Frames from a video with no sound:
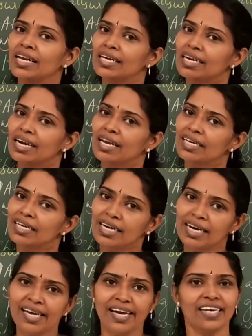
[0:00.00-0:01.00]

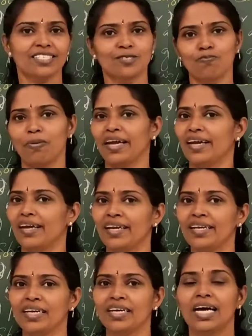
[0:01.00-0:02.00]
clearly explained